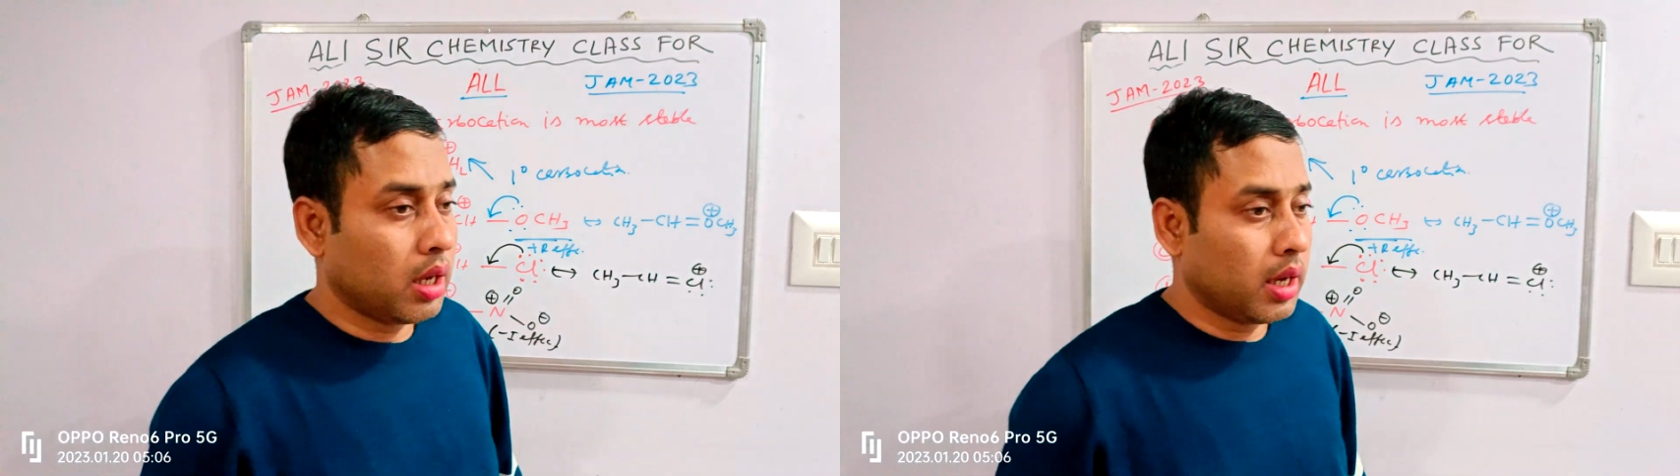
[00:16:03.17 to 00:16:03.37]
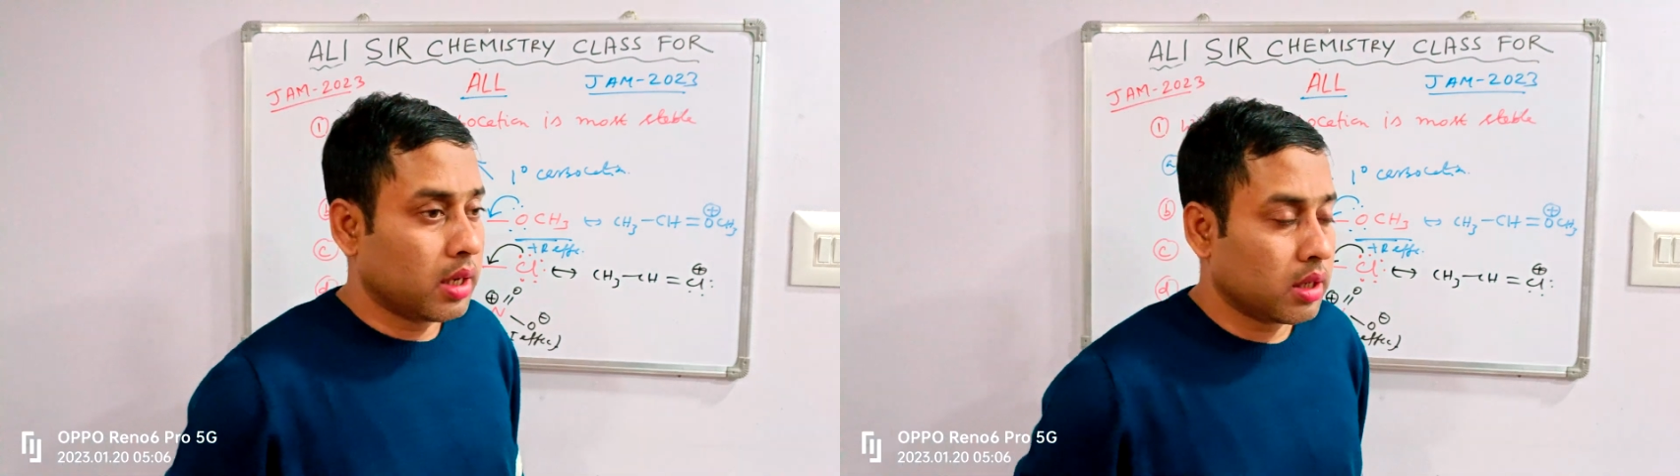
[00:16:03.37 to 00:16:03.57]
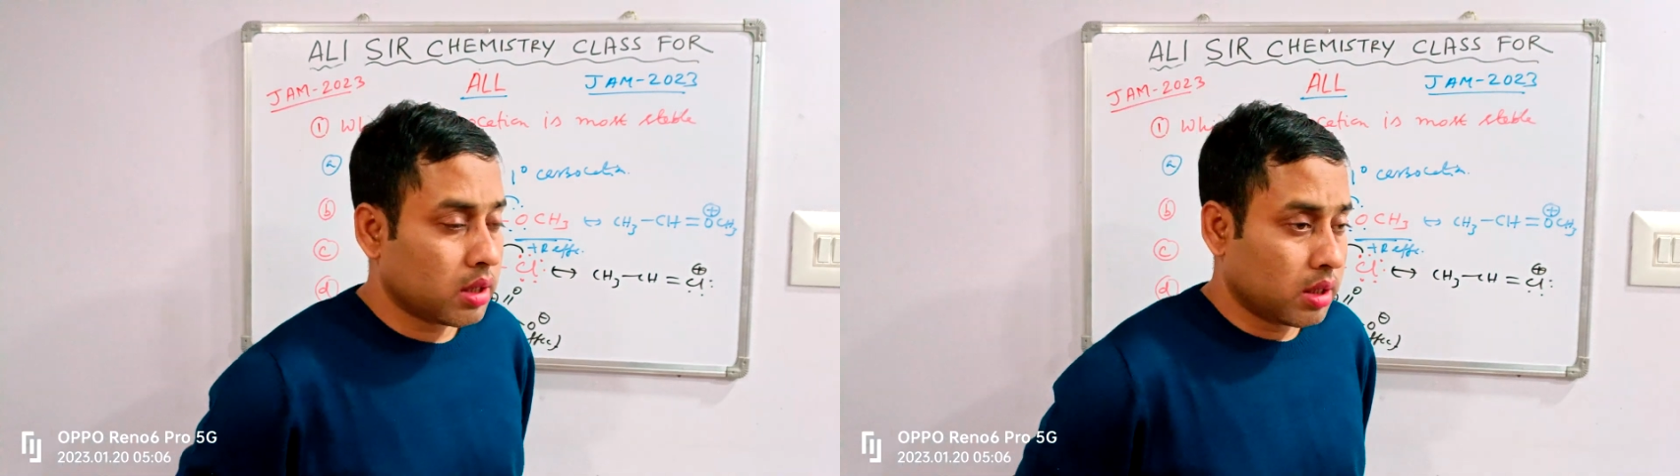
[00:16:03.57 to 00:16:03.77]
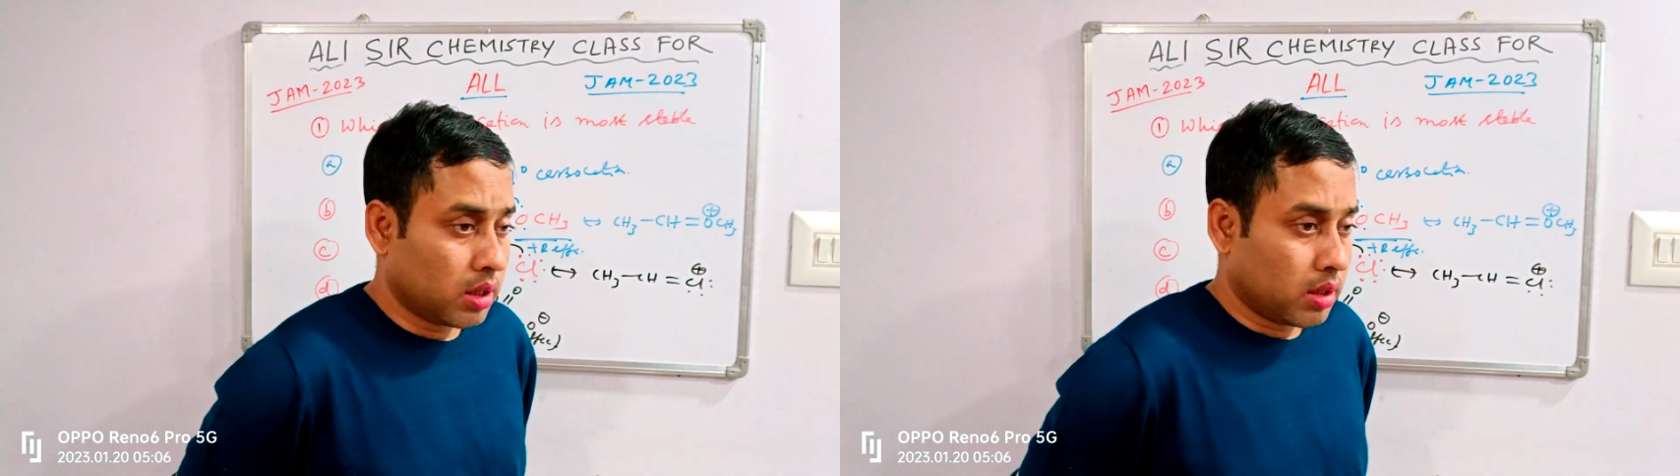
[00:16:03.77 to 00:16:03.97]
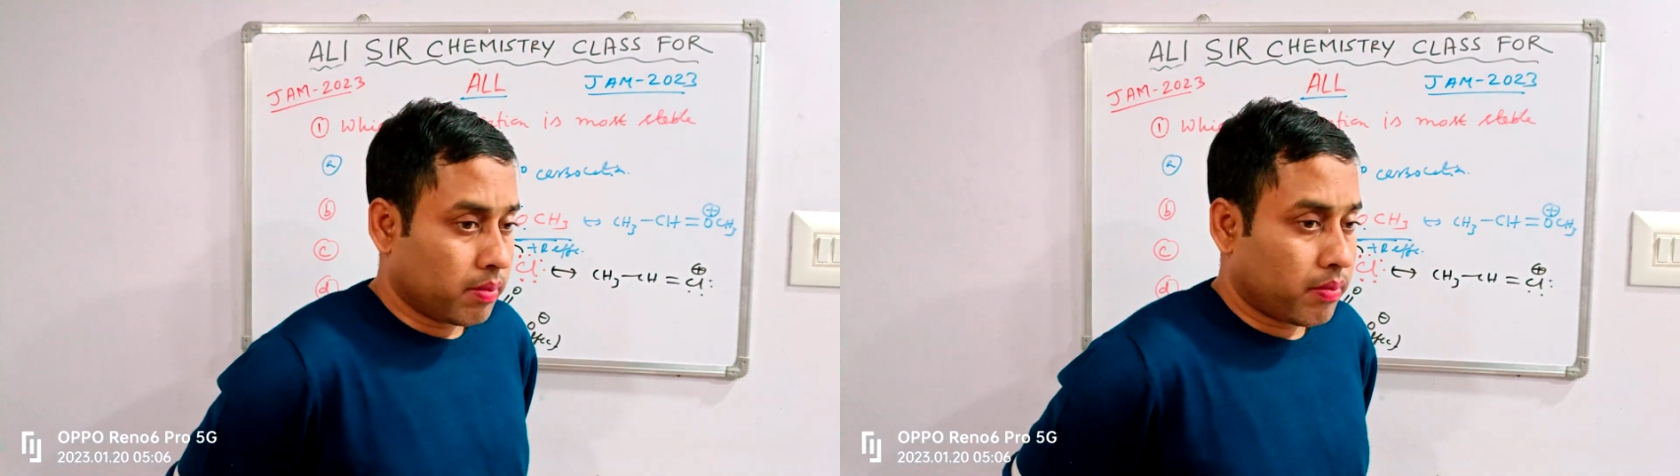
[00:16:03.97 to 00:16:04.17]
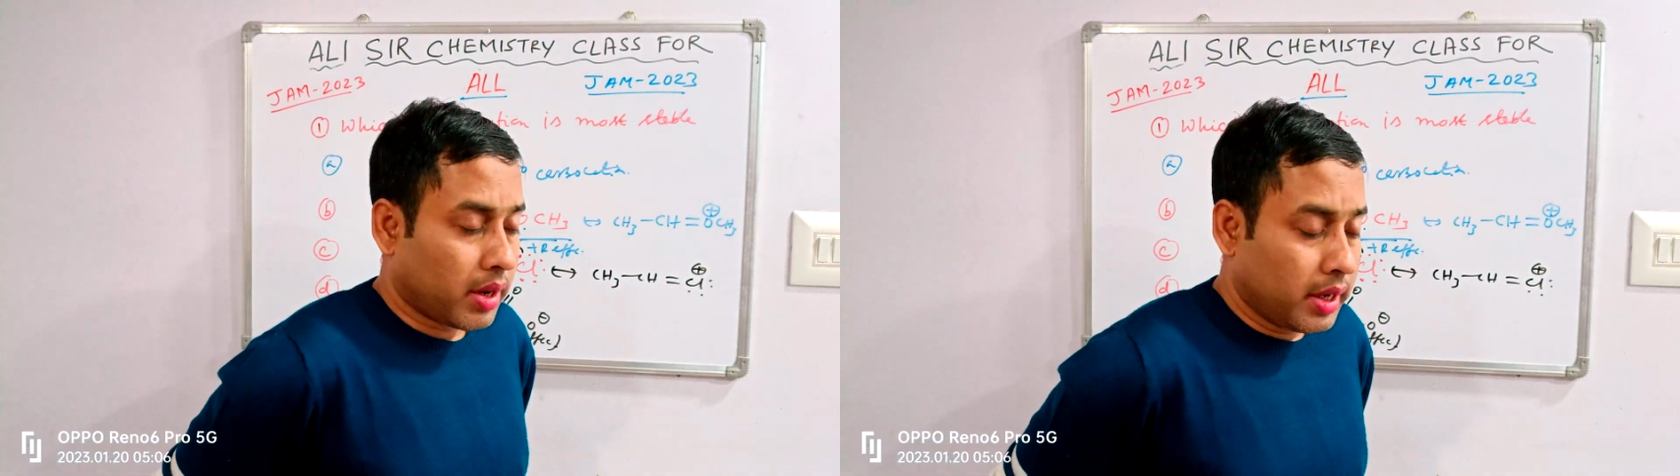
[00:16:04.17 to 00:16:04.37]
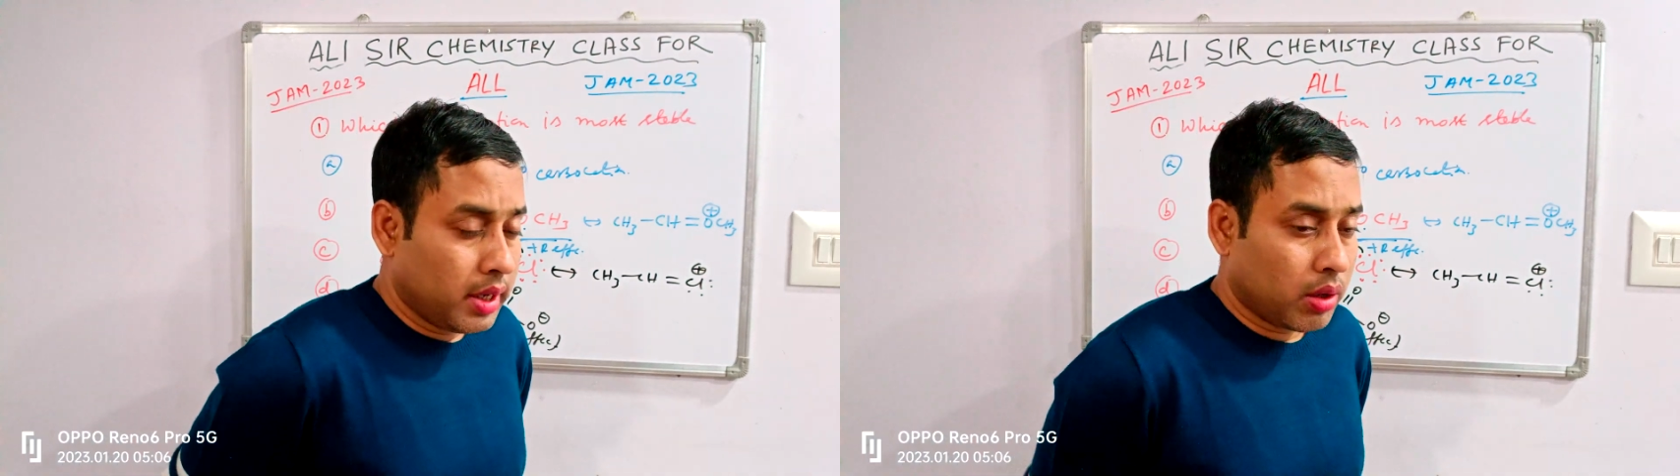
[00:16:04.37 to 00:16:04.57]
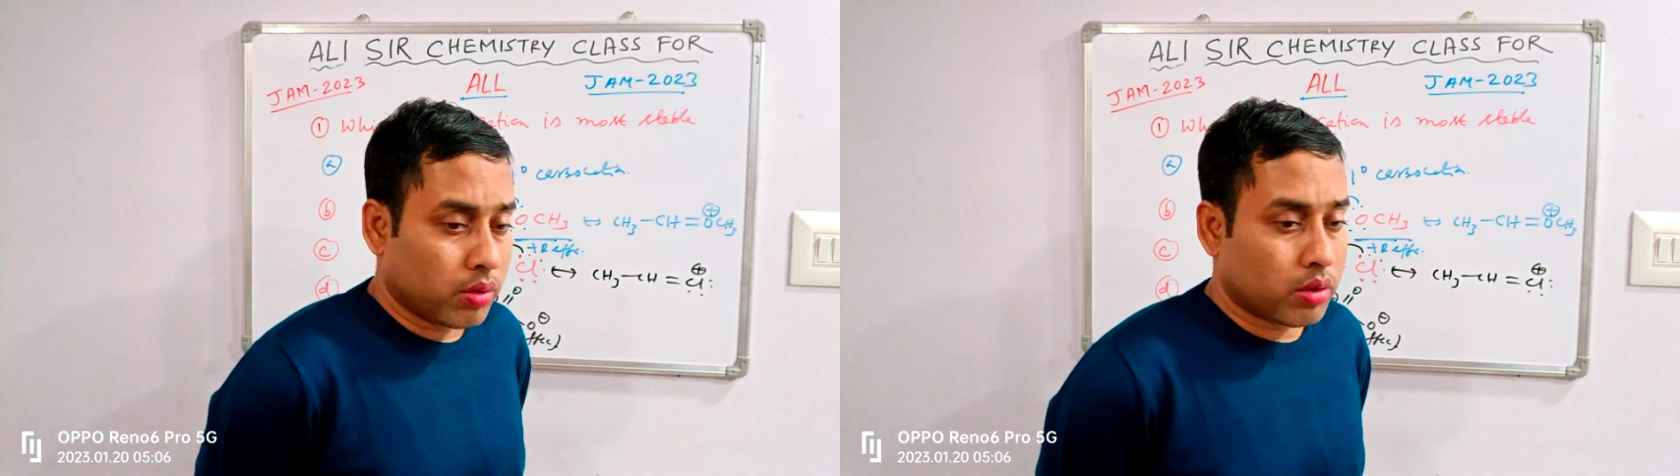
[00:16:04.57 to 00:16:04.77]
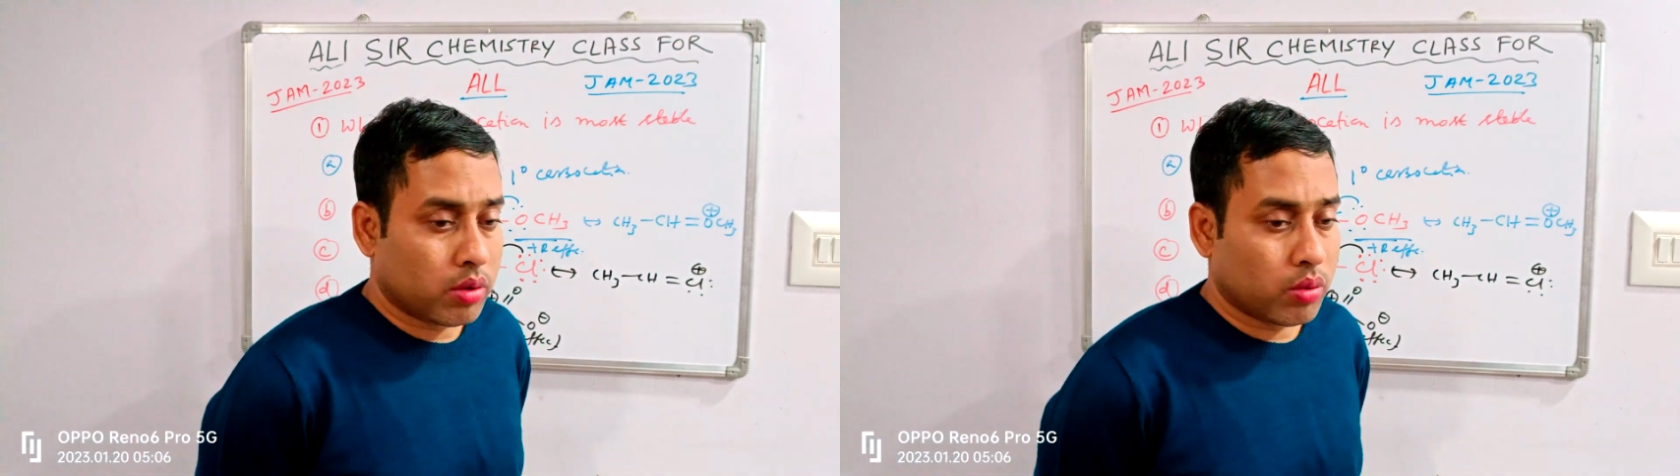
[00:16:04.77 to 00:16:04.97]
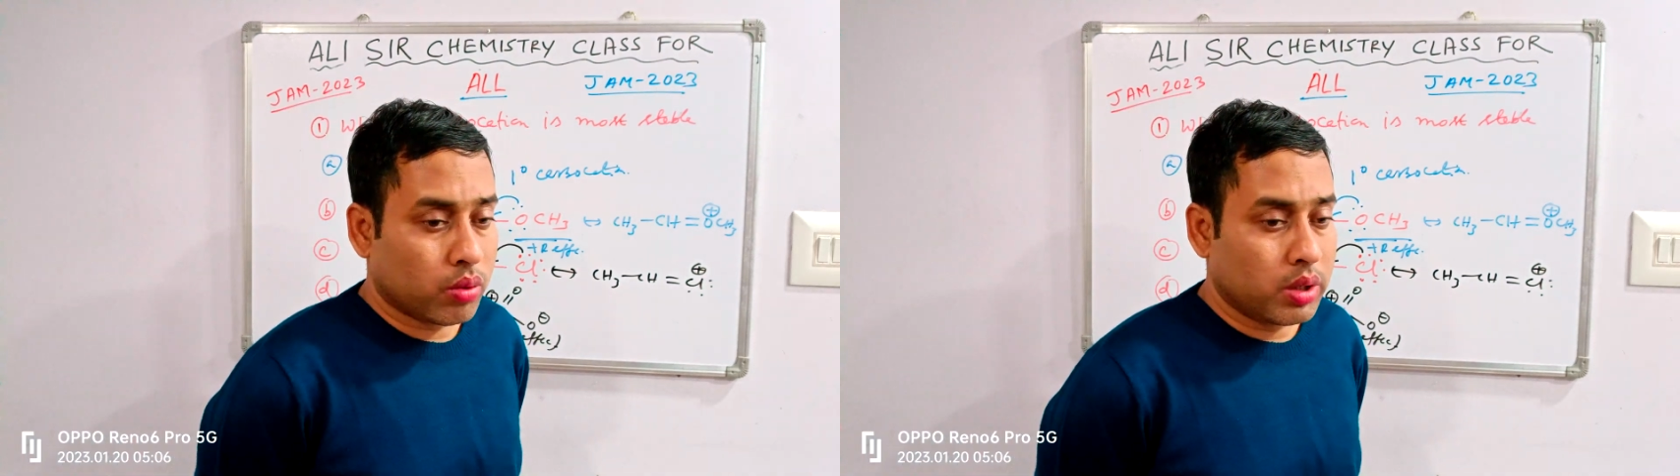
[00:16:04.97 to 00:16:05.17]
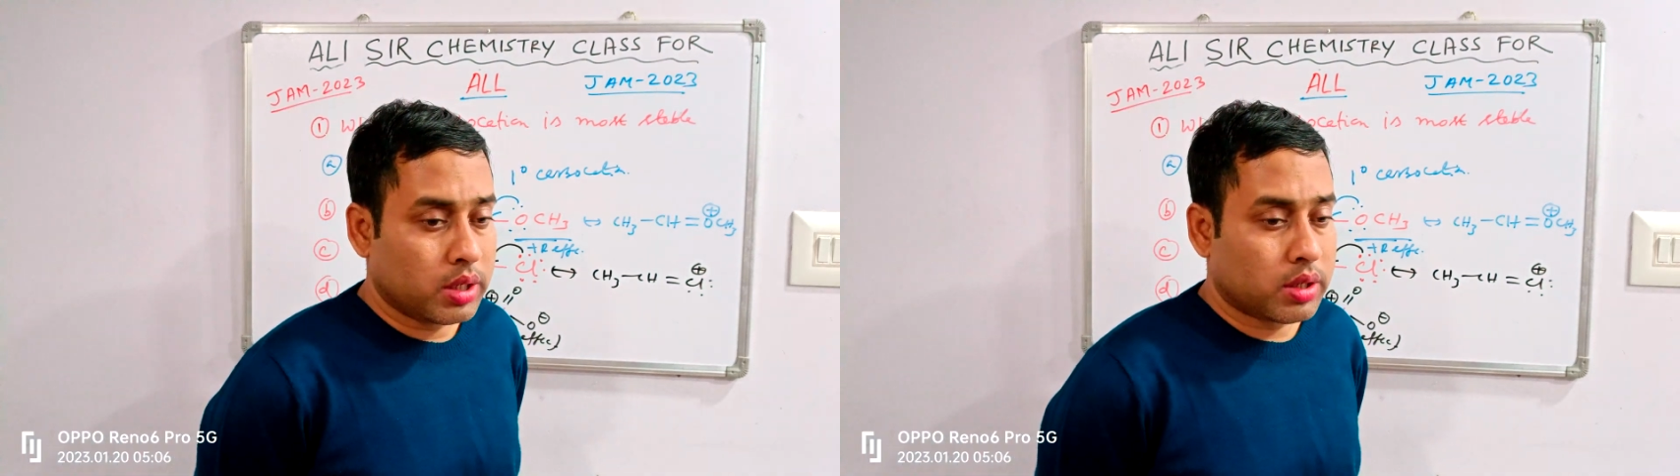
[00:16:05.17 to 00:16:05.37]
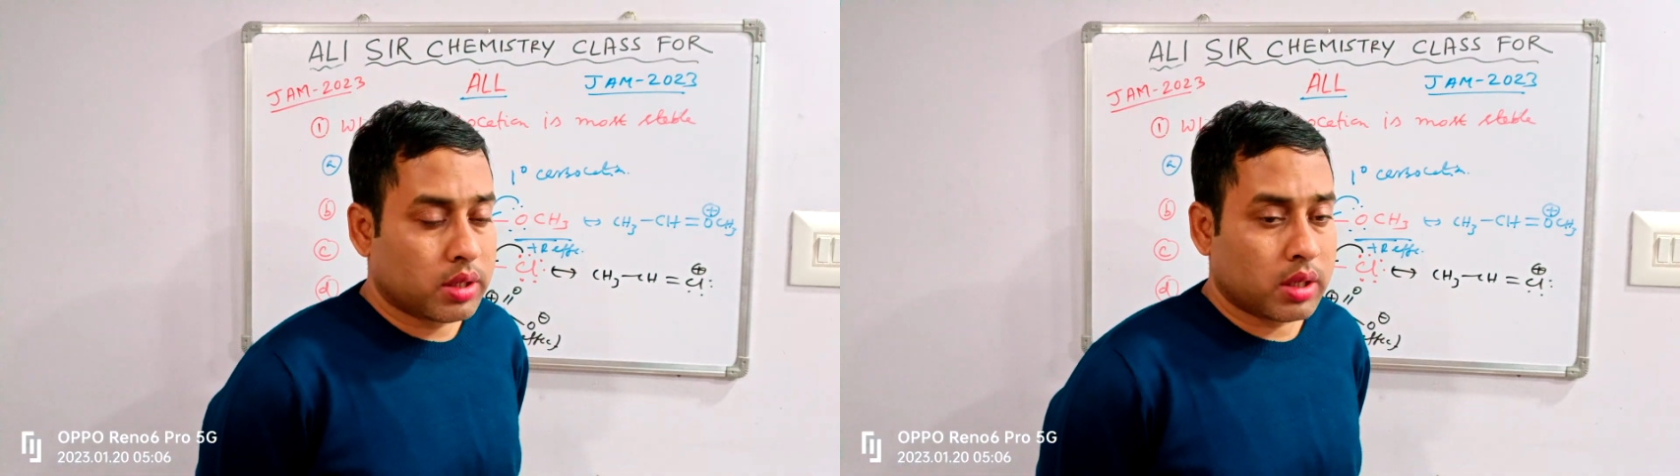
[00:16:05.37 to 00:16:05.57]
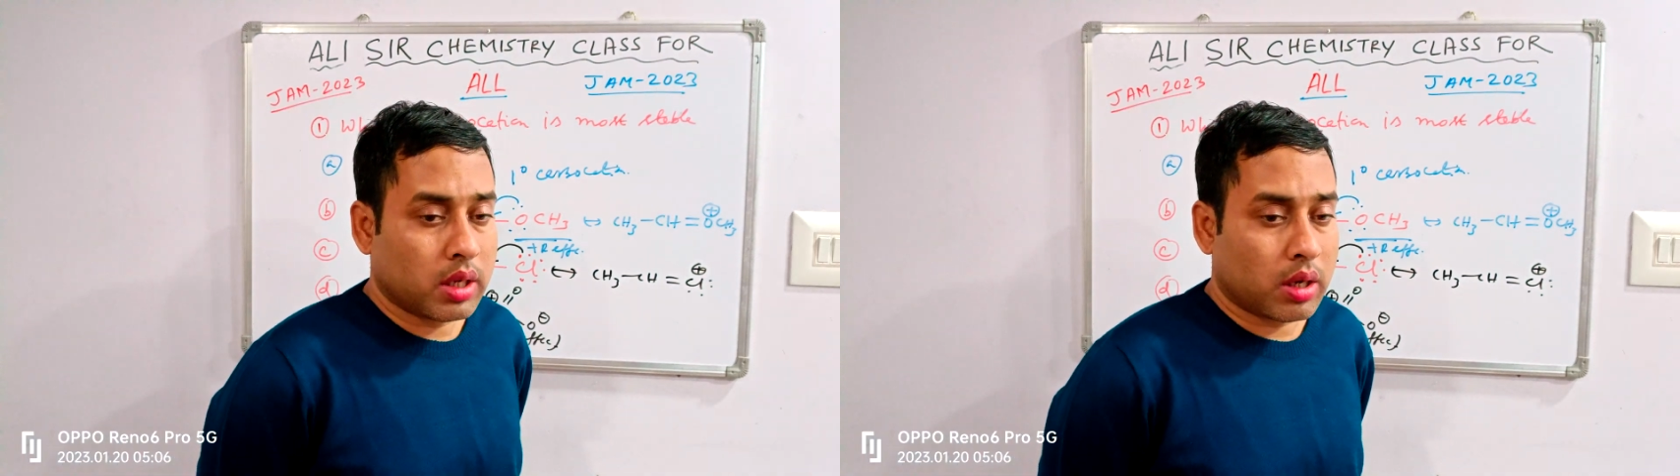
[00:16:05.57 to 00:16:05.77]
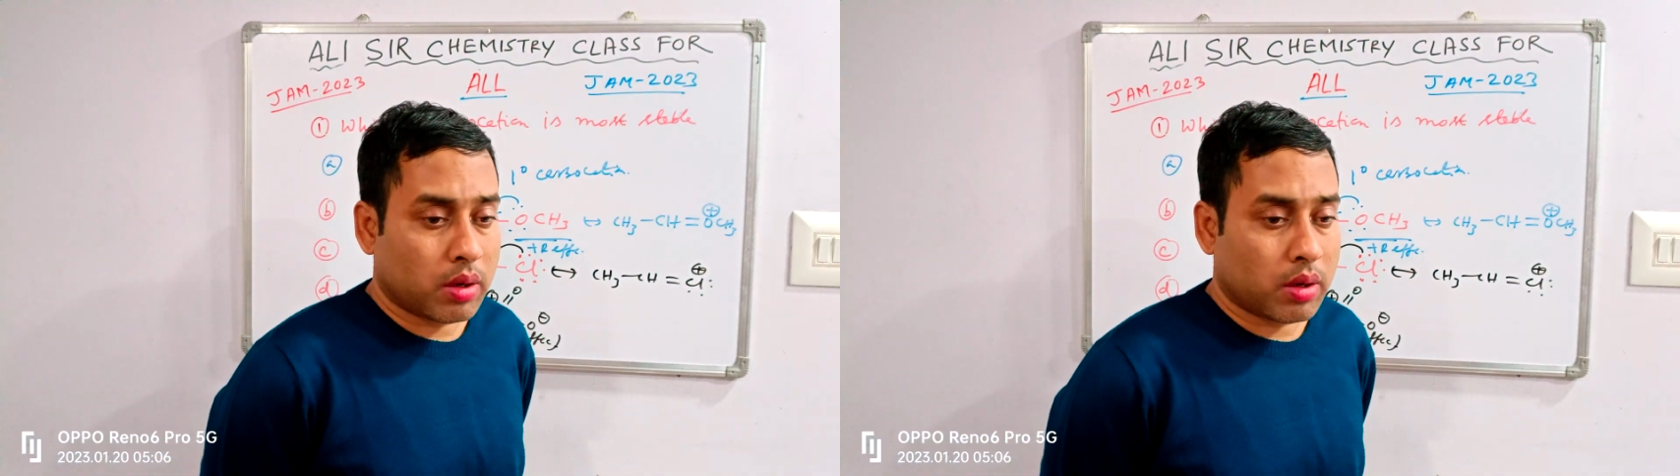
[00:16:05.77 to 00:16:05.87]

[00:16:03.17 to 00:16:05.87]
and find out which